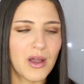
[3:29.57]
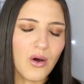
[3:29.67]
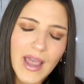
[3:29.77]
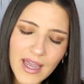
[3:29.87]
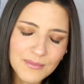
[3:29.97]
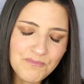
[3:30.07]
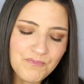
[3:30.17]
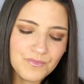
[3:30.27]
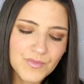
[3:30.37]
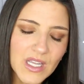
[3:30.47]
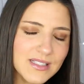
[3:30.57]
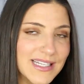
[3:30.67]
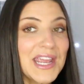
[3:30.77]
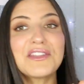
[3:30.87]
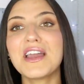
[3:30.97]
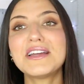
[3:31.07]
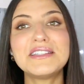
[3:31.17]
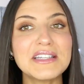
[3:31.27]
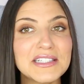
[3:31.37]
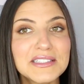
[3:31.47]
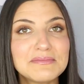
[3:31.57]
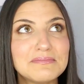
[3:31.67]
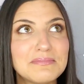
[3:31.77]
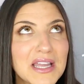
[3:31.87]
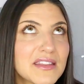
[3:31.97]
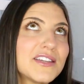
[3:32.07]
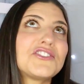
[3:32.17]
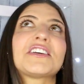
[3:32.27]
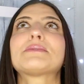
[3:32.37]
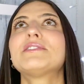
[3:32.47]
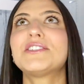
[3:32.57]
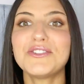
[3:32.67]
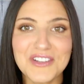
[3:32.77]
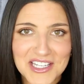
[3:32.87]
Go ahead, take the idea, make the adjustments you